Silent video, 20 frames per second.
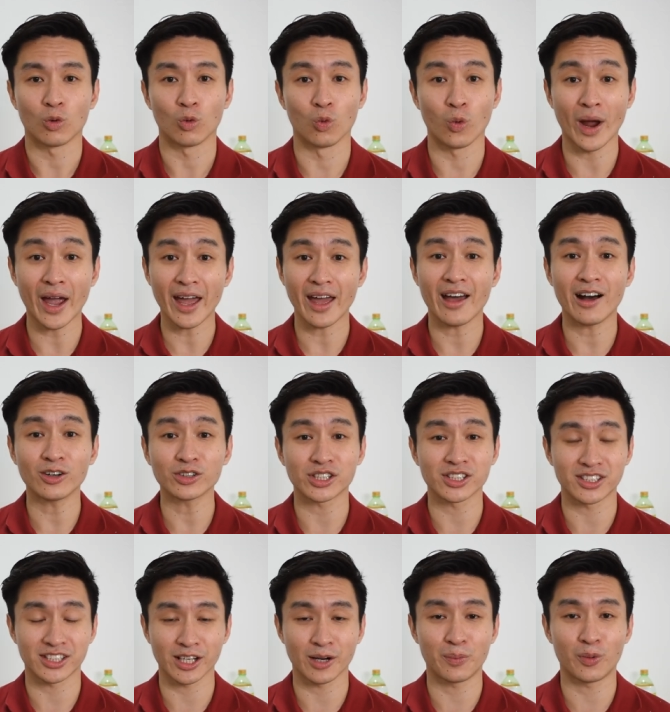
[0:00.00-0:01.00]
Where else
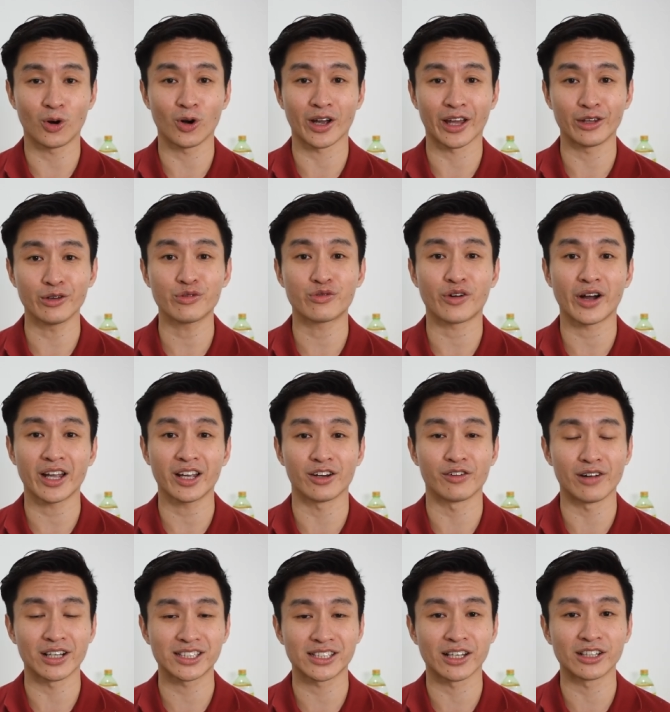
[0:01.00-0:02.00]
in Singapore can you find
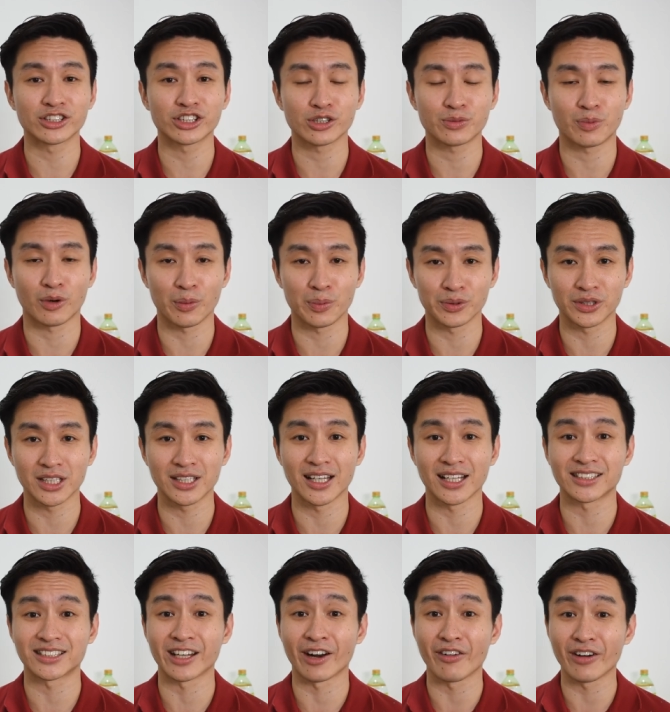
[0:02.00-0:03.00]
a residential property
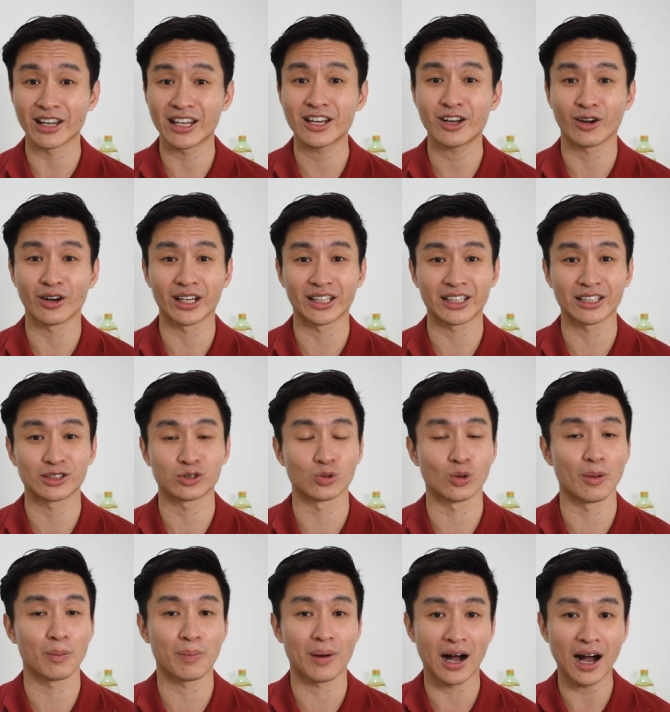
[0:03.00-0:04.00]
that's directly connected
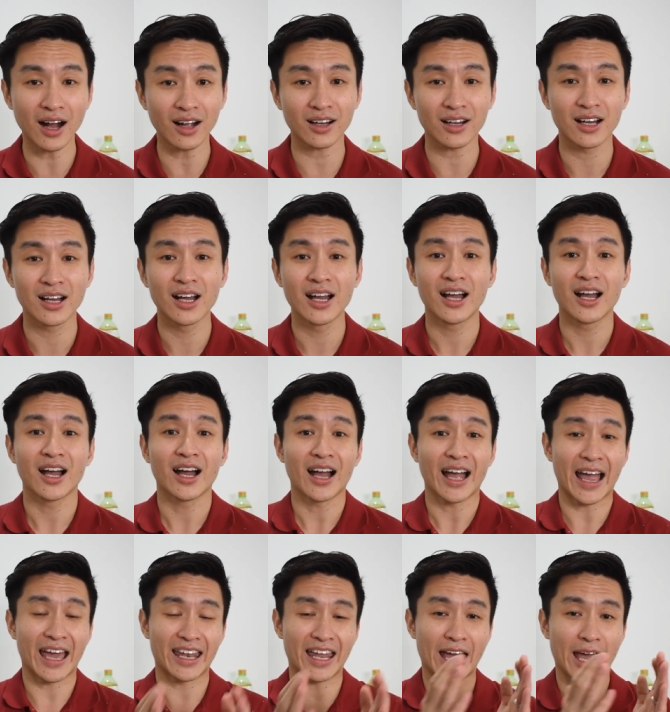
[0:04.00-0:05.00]
to a park,
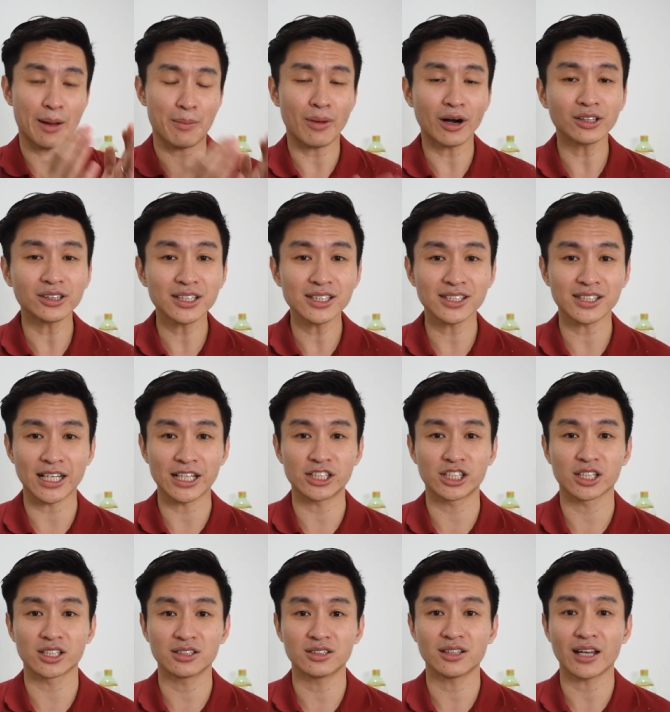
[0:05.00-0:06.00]
an MRT
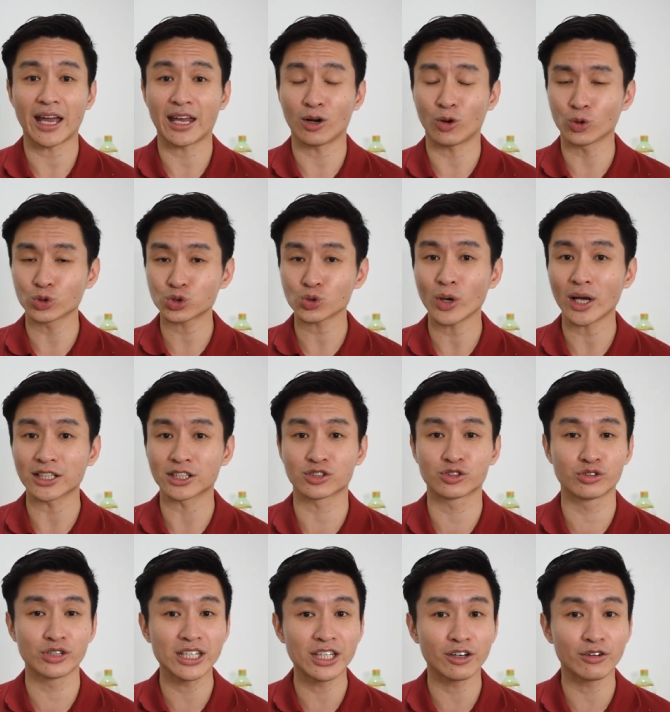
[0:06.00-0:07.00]
station, and also has
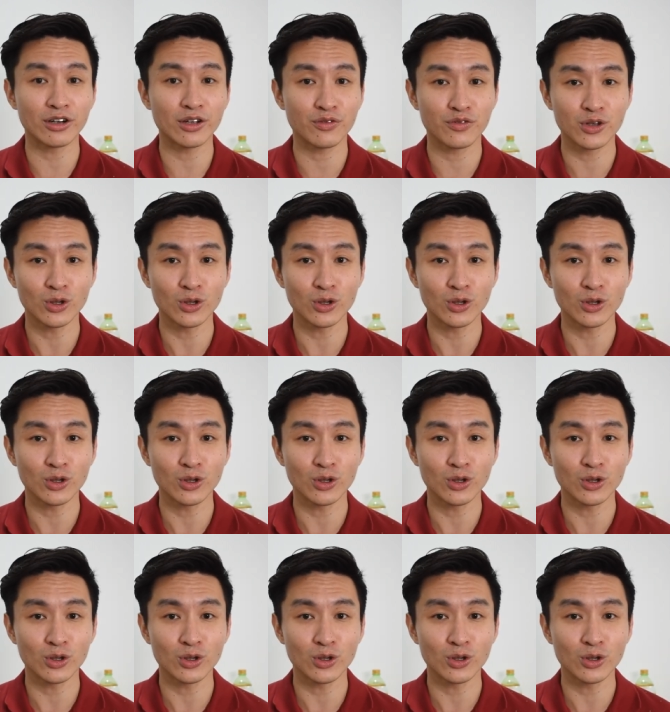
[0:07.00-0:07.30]
greenery